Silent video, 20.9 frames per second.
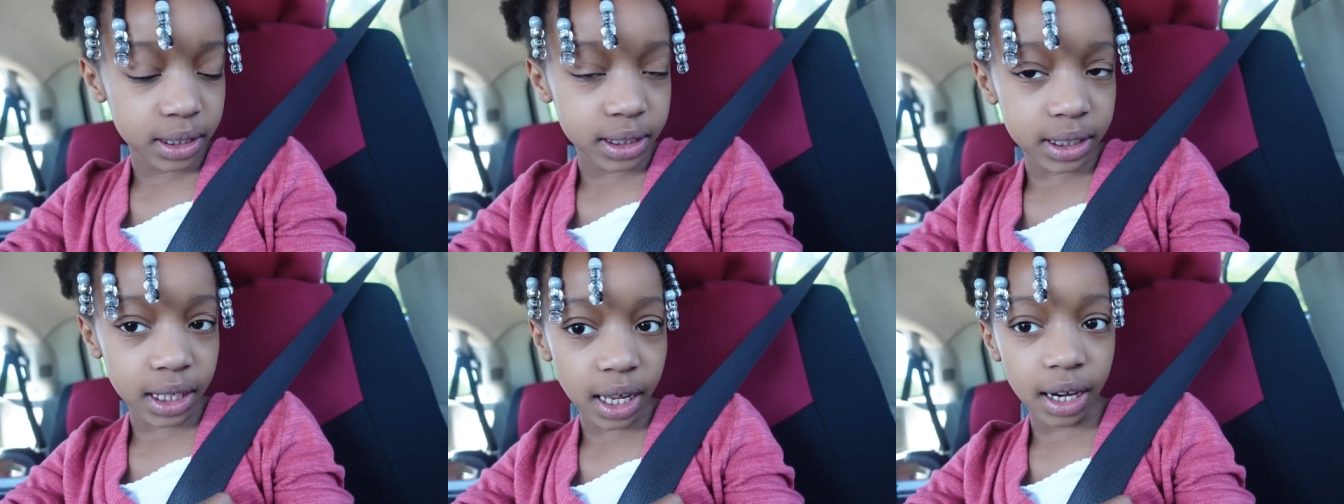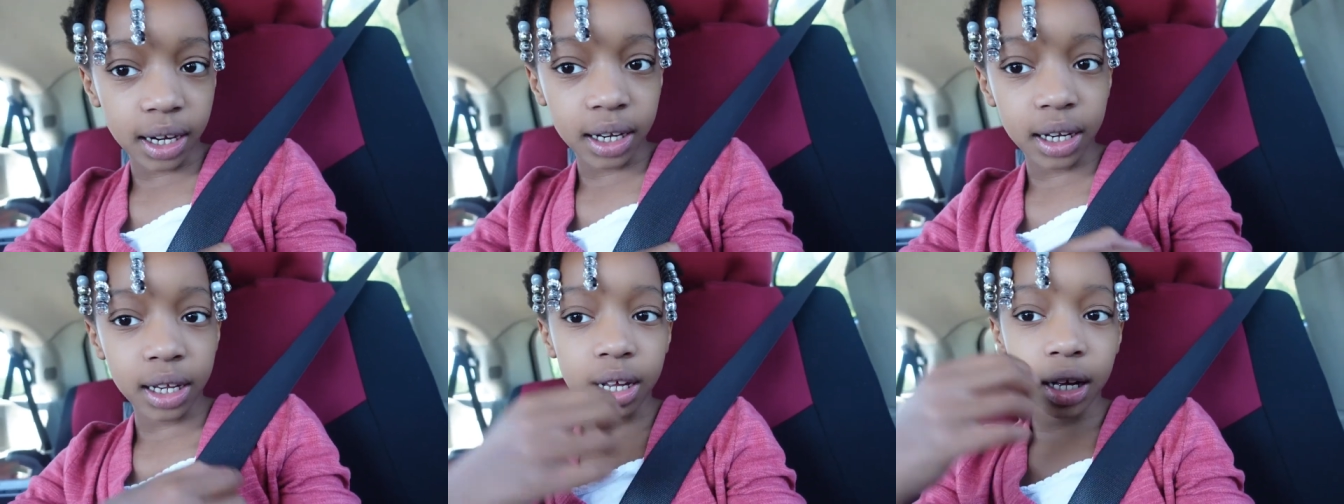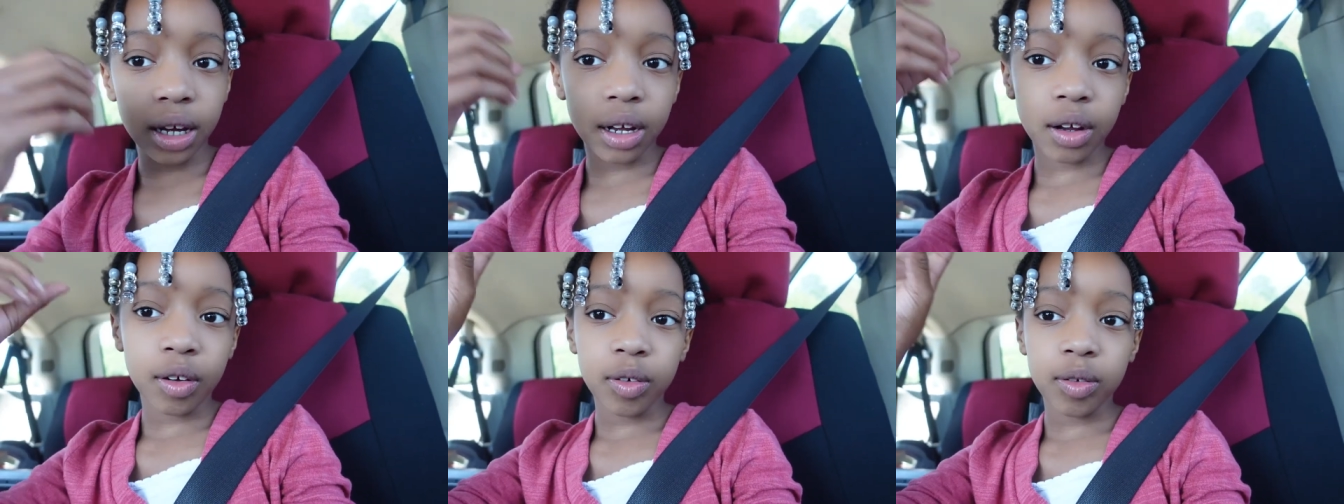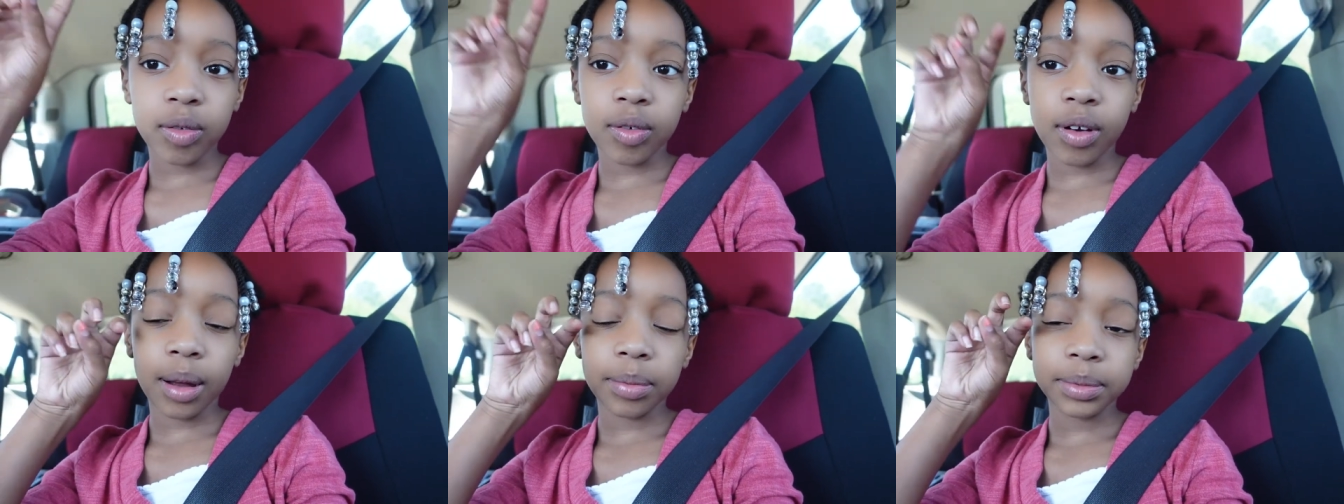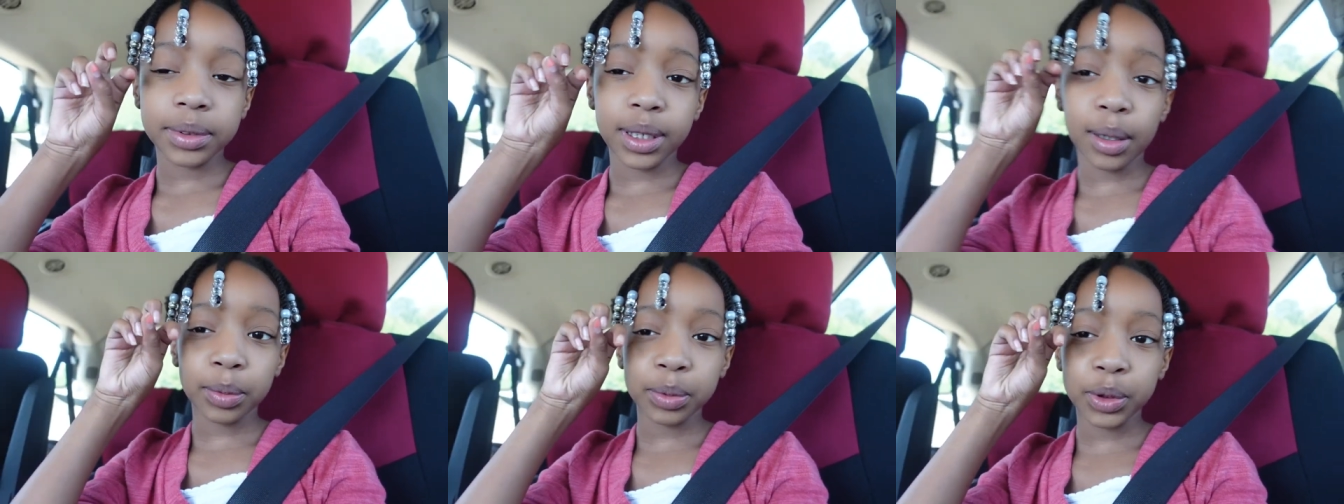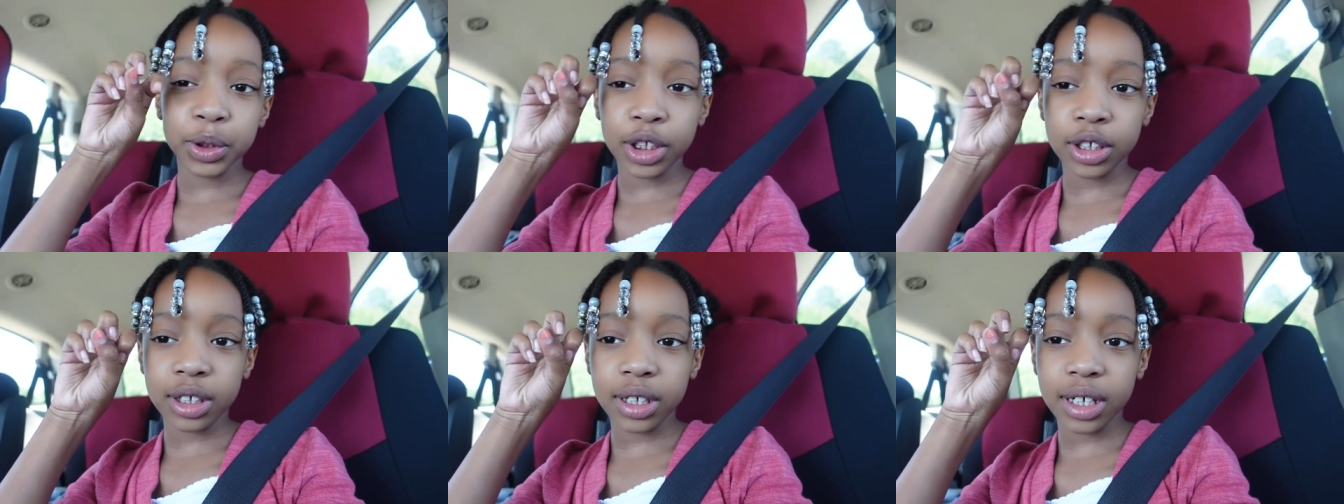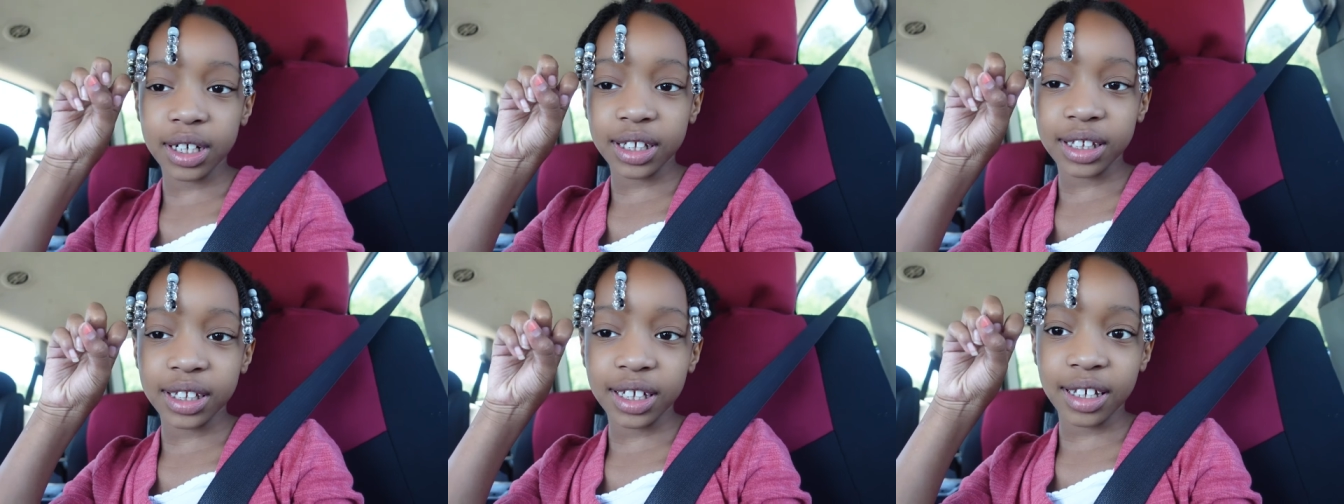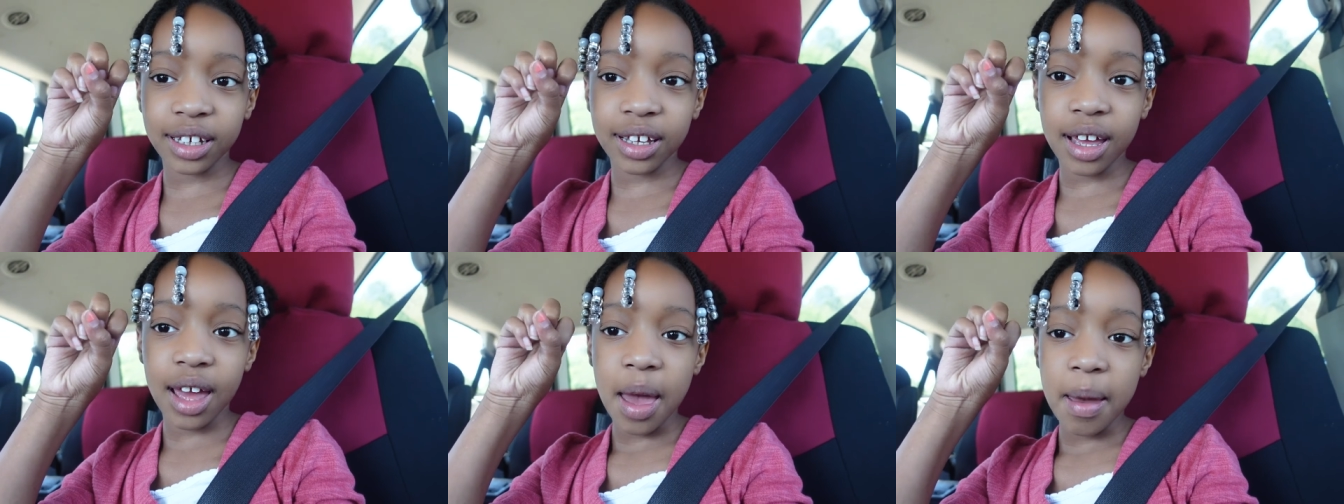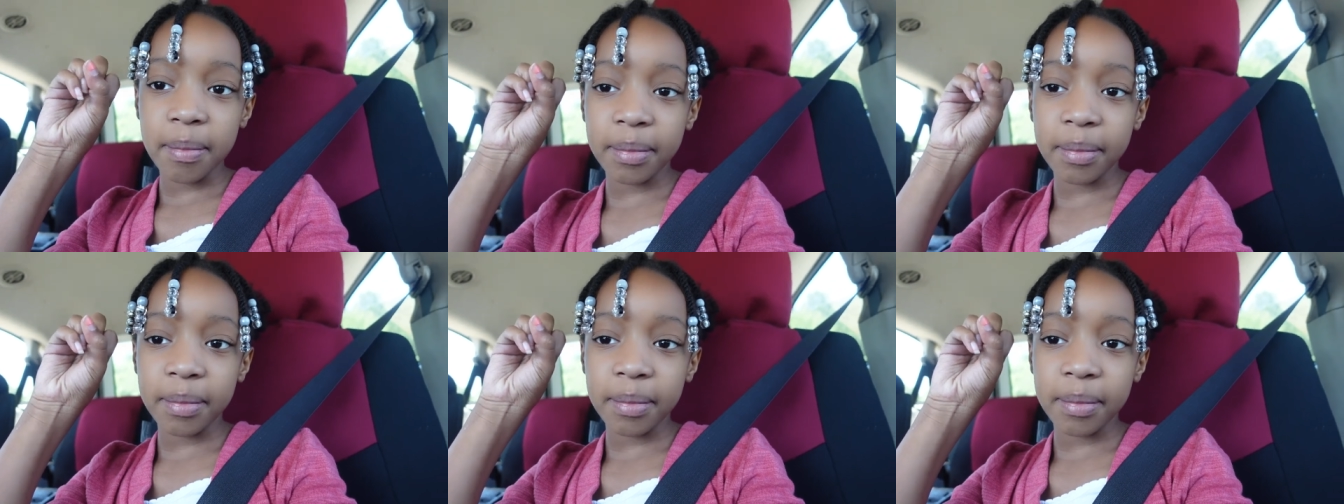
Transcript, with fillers: It's kind of like a crop top shirt kind of thing,